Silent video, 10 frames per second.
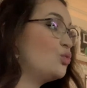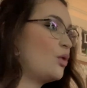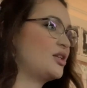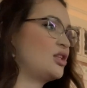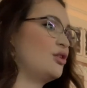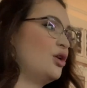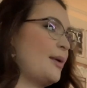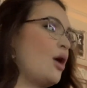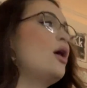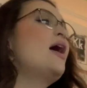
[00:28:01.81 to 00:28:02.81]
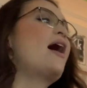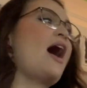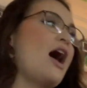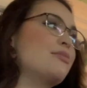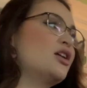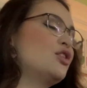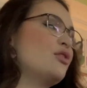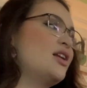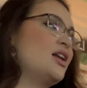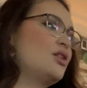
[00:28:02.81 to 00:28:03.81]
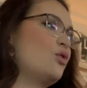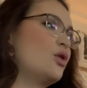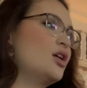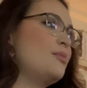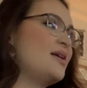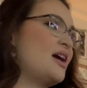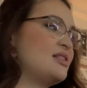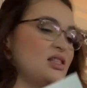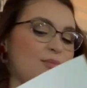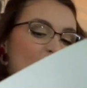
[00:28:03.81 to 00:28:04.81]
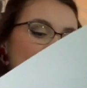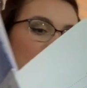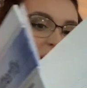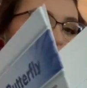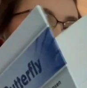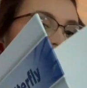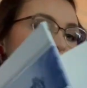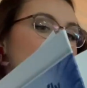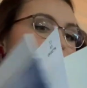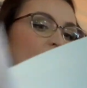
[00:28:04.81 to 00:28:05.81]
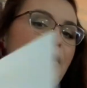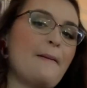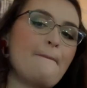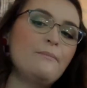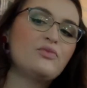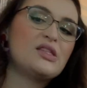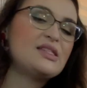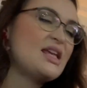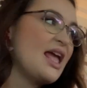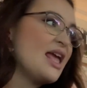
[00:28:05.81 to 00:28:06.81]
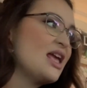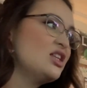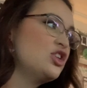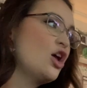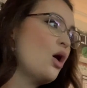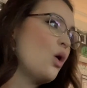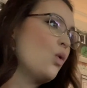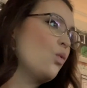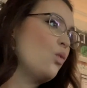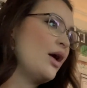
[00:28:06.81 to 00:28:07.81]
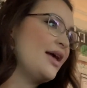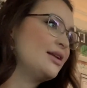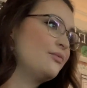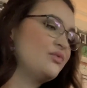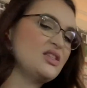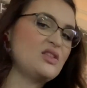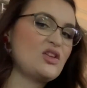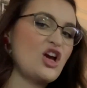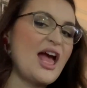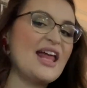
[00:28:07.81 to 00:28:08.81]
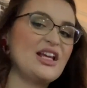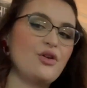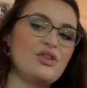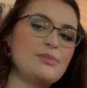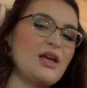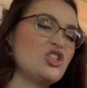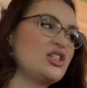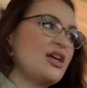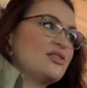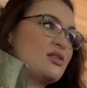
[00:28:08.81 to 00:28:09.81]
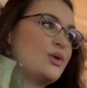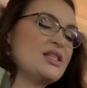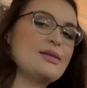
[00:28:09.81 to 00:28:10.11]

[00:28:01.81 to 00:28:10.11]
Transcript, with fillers: want to learn about. I'm going to read in order because it's my first time reading the book. Stage 1. This is our heading on this page. It tells us what it's